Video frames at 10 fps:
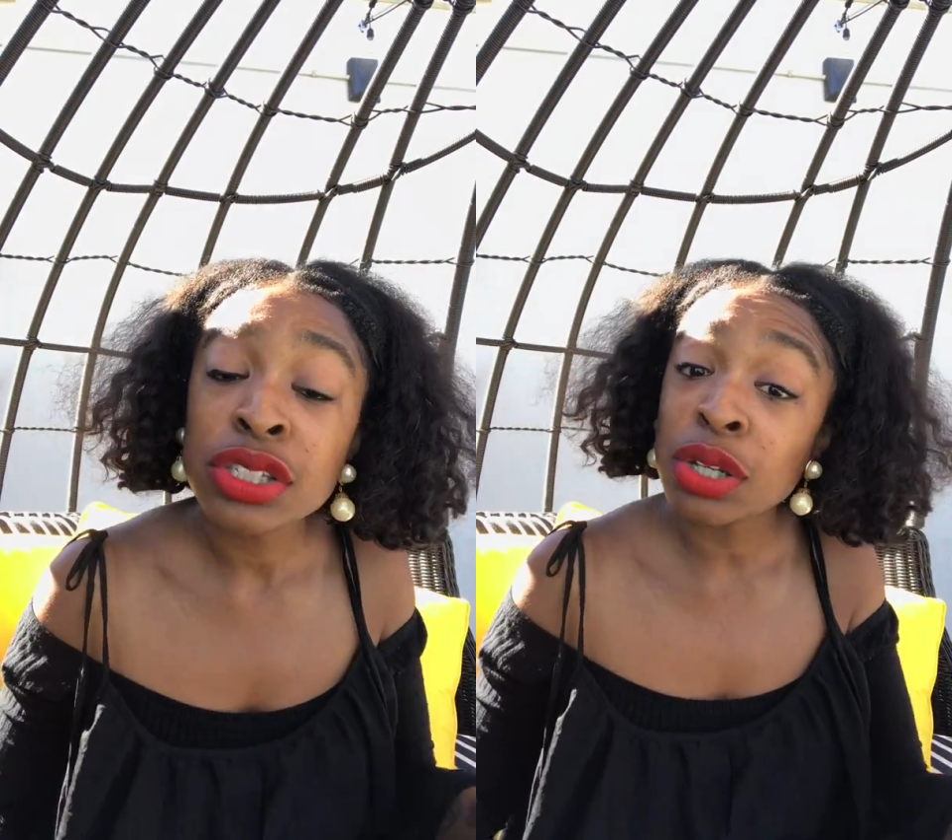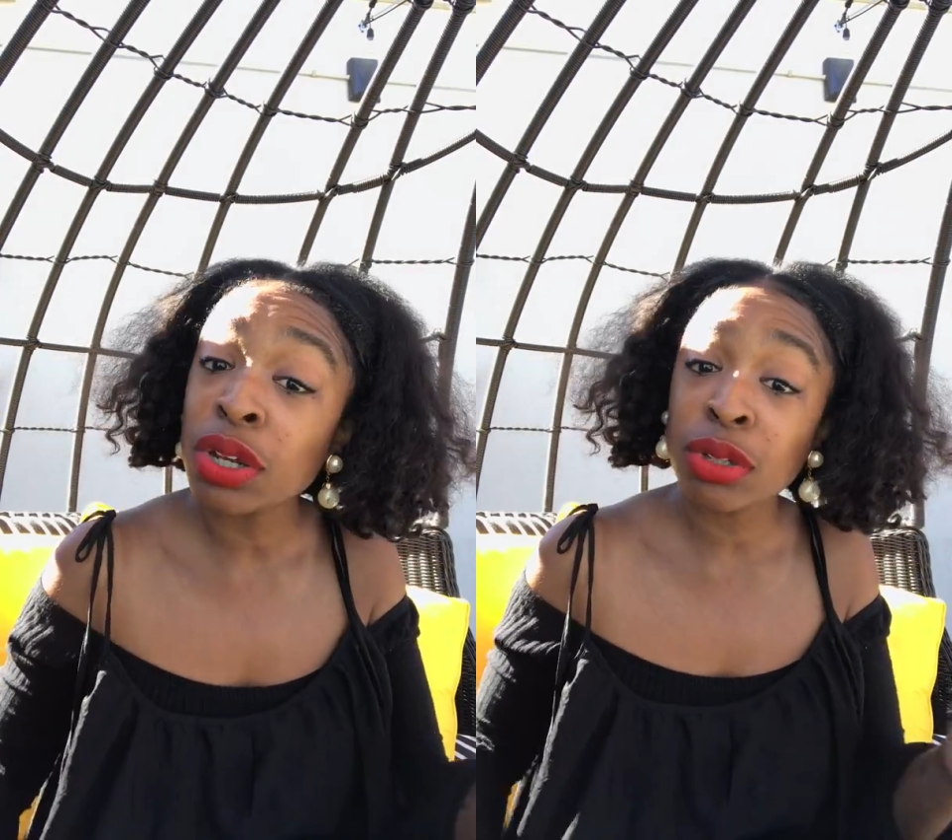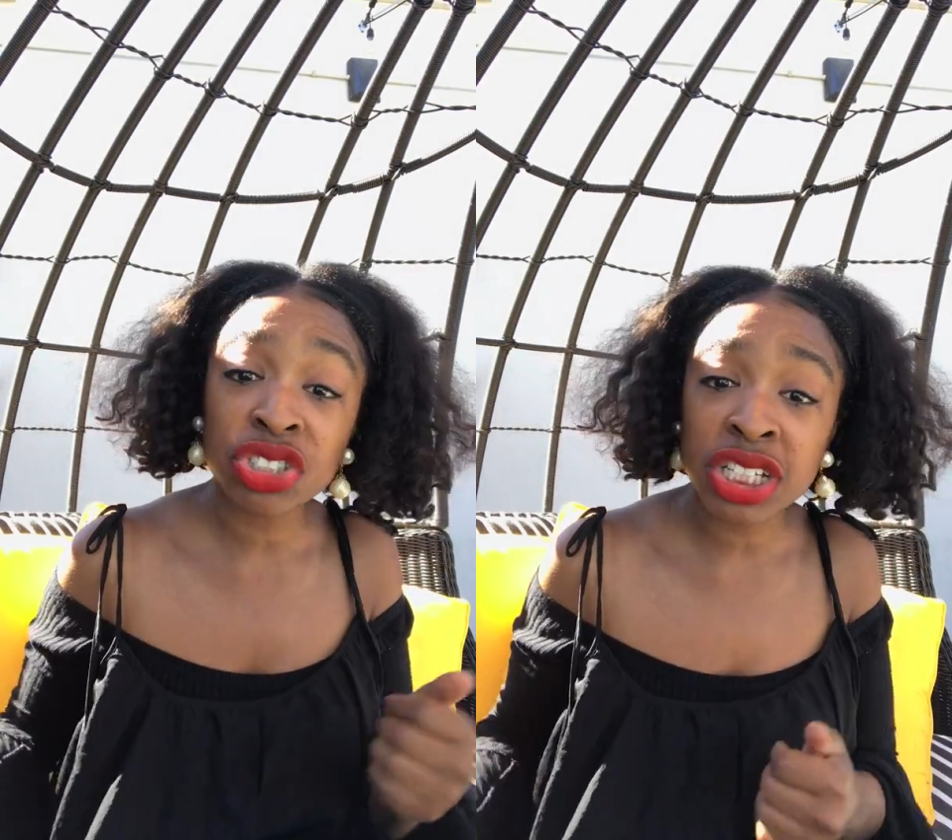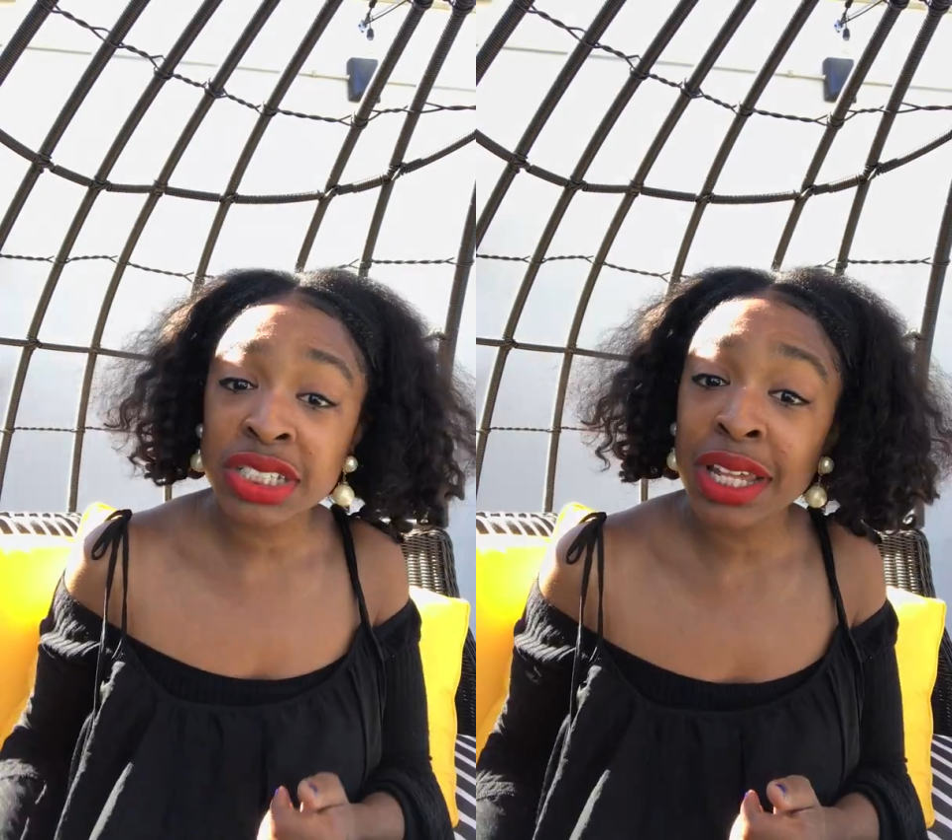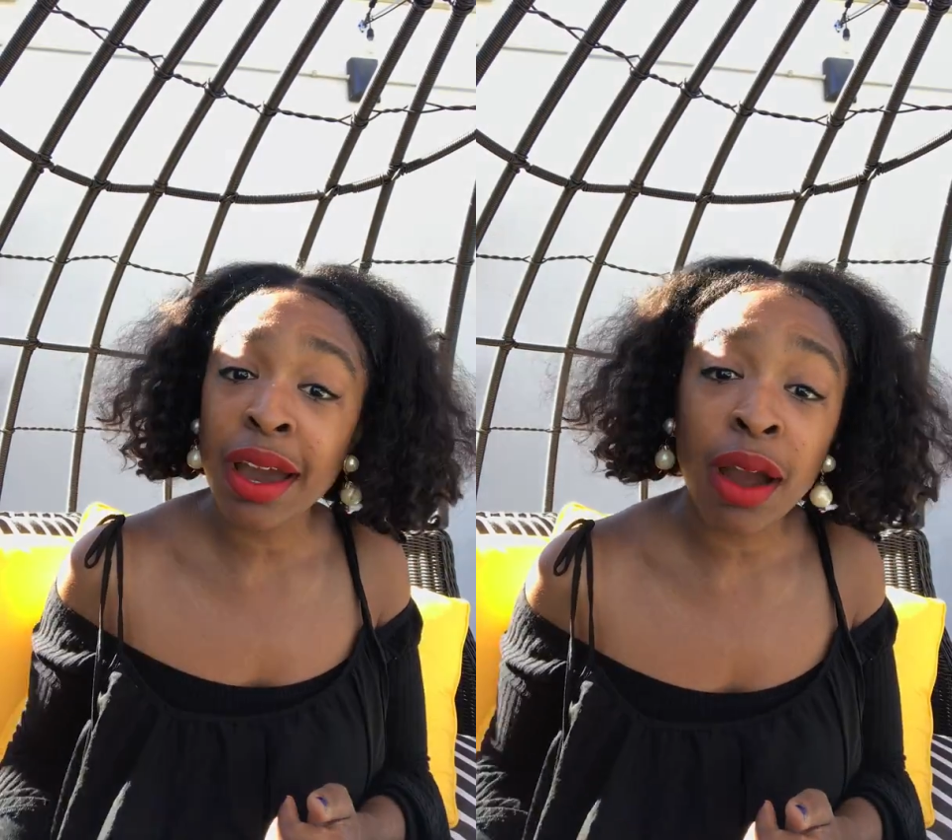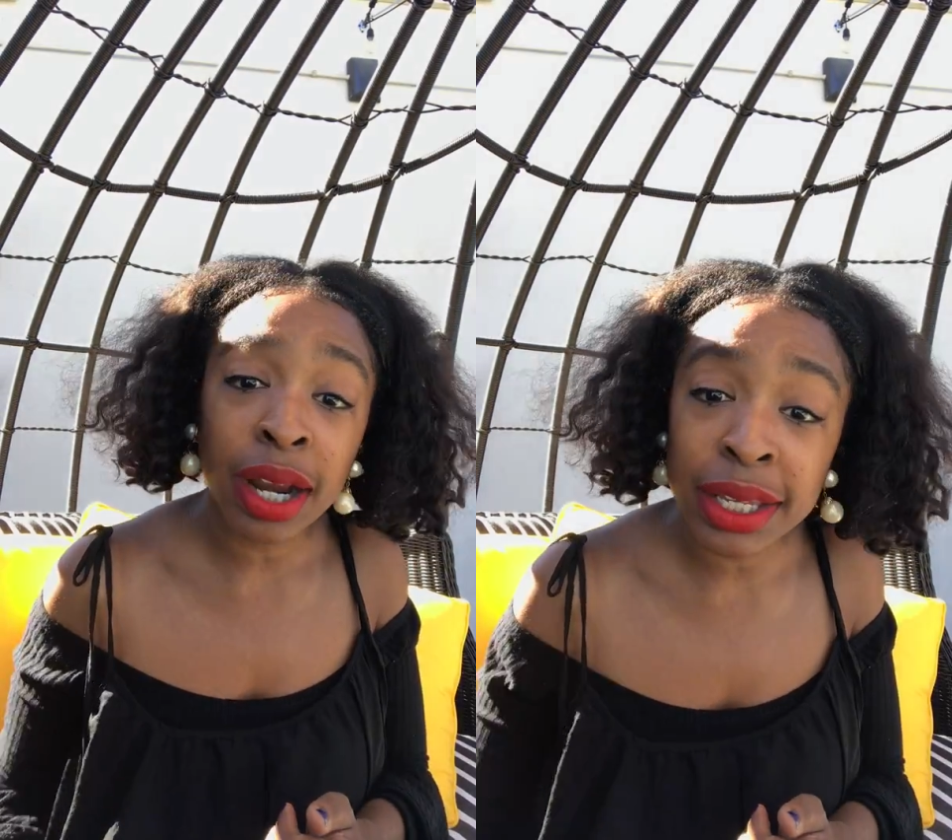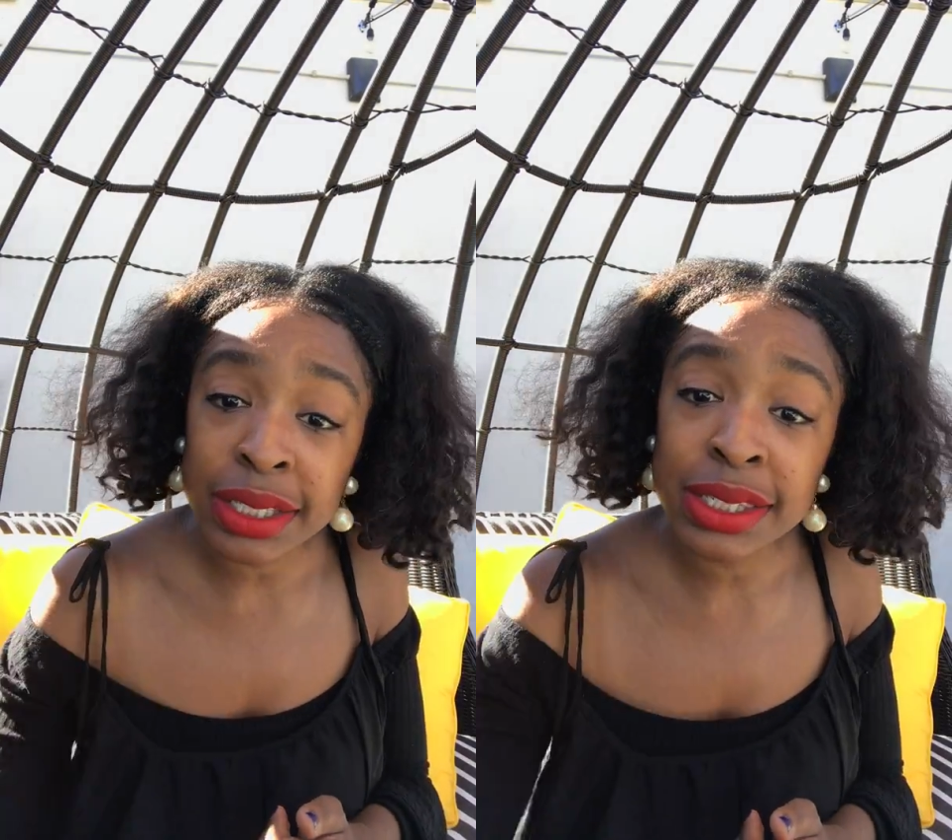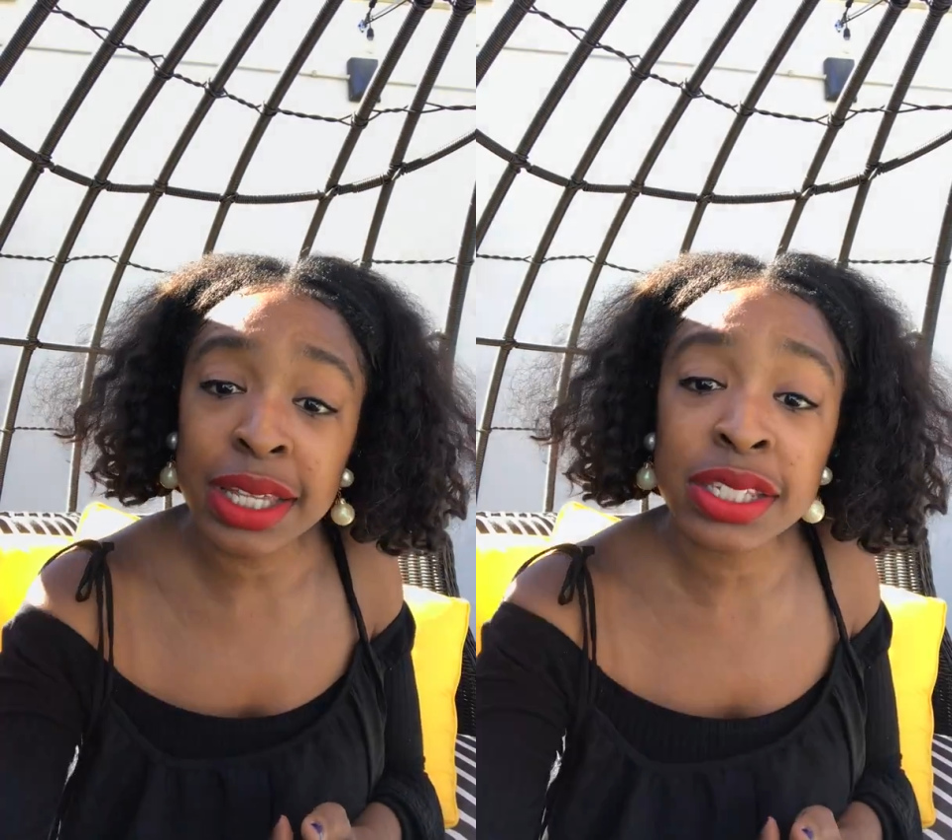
so don't judge that artist